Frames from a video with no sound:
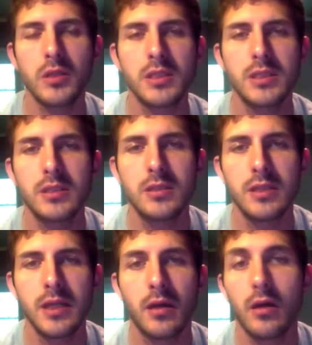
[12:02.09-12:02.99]

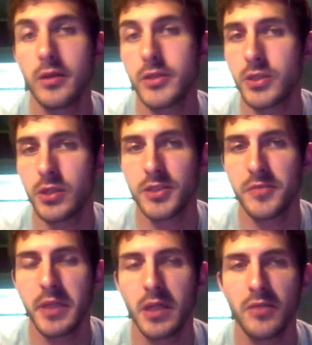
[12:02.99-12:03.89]
Stick-on stars
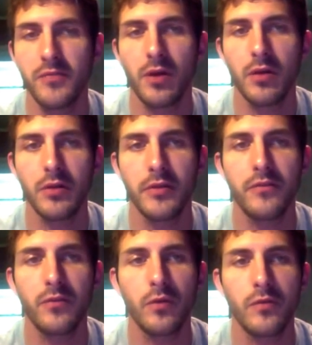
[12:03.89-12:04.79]
begin to fall on the
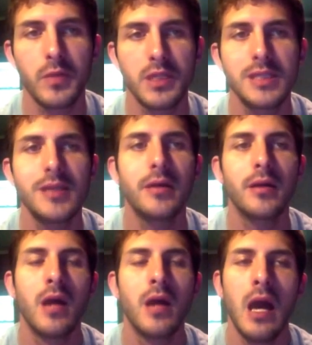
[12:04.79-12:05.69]
floor from the ceiling.